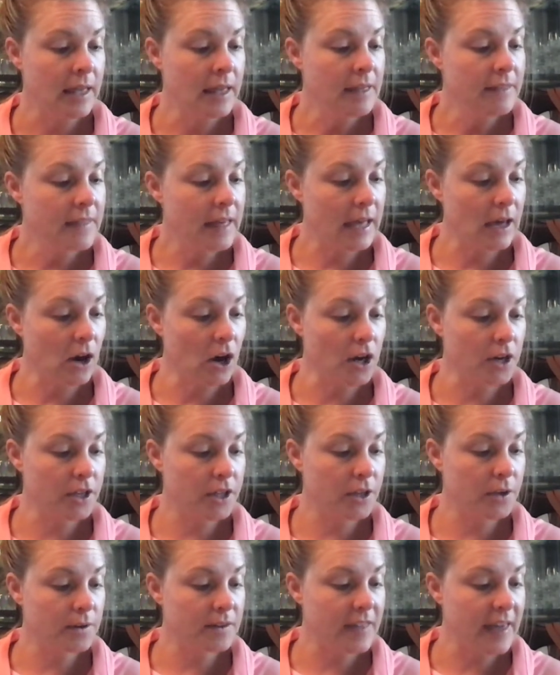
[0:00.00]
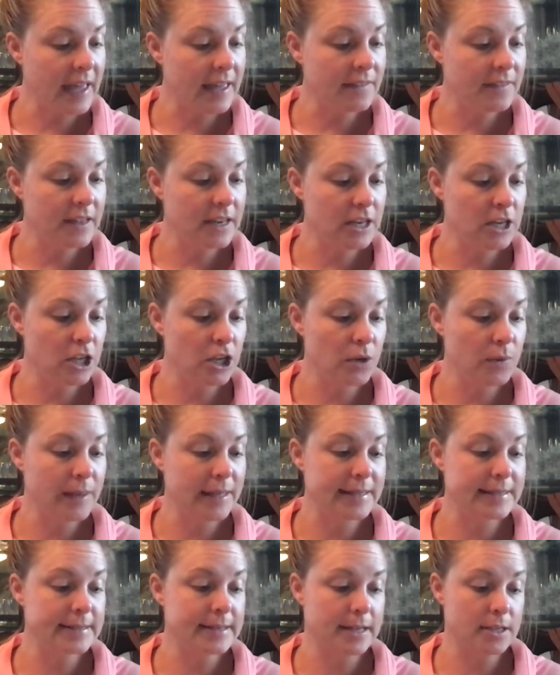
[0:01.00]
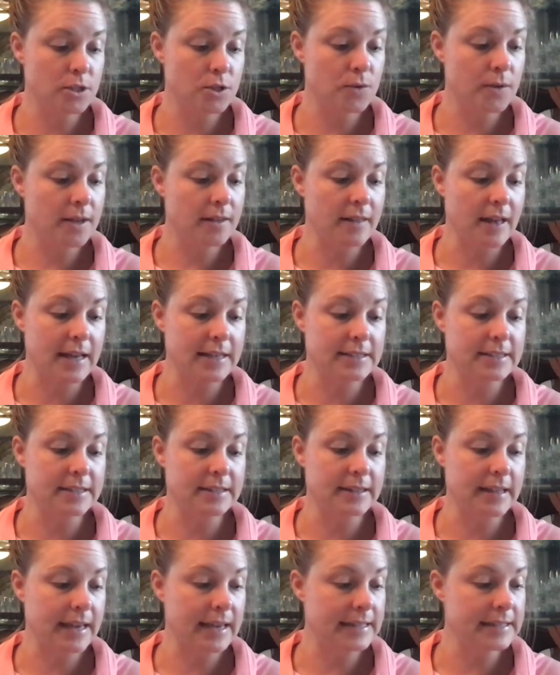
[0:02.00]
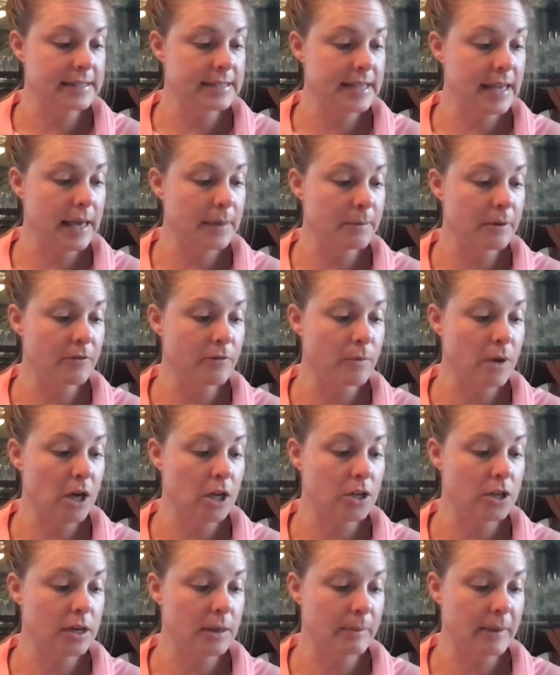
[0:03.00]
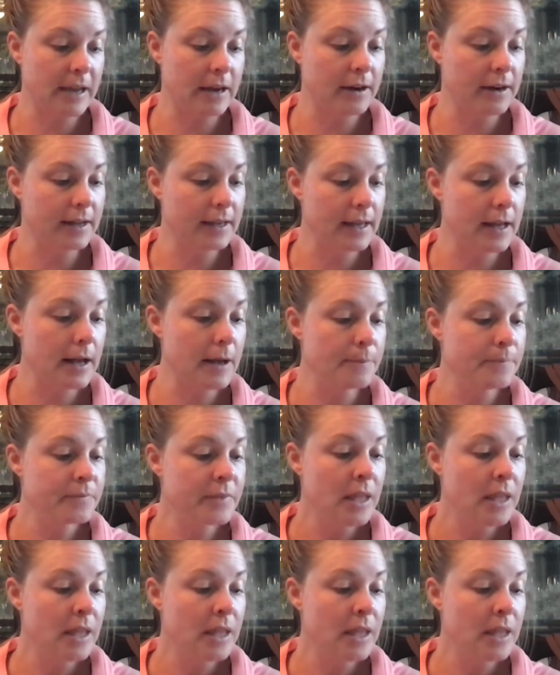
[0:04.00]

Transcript: They argued that in the new industrialized landscape of modern America,